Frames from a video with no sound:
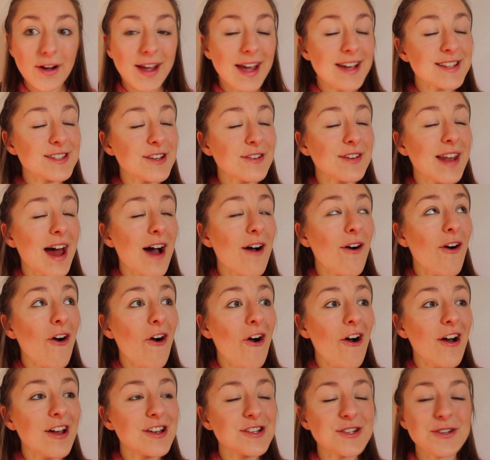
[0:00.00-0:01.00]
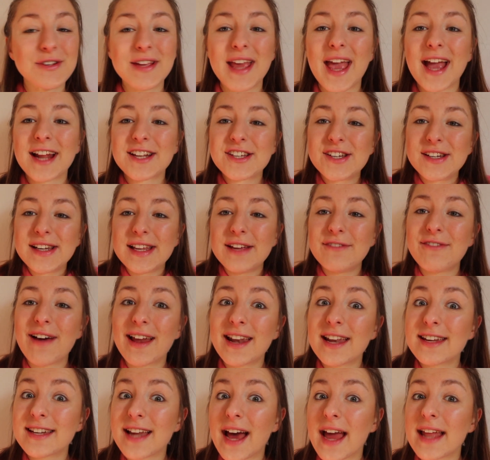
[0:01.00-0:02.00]
Okay, so now on to the actually
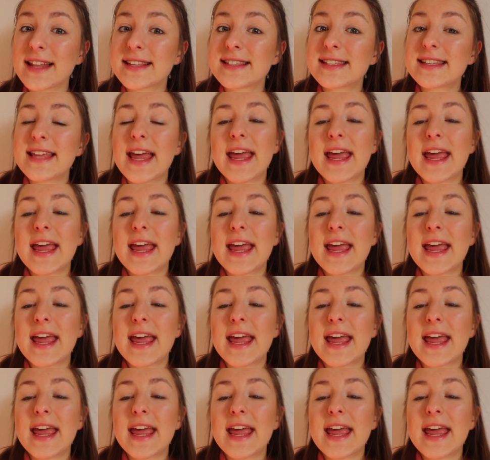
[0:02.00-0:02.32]
Valentine's